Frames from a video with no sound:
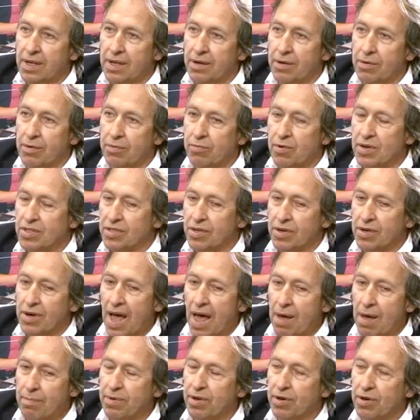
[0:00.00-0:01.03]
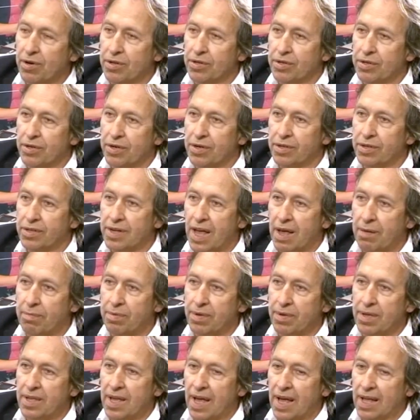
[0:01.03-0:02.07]
Whether happy or
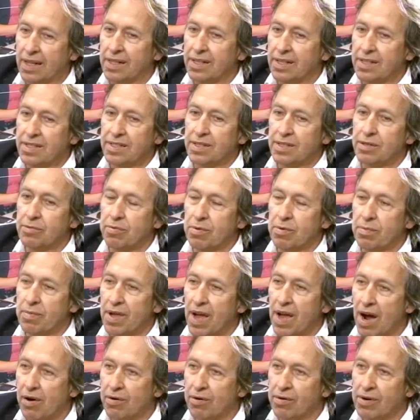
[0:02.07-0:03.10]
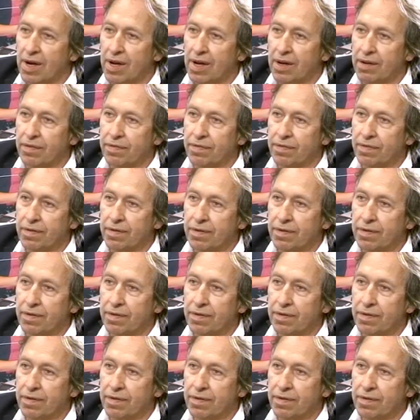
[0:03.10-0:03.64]
unhappy, at least it will be our life.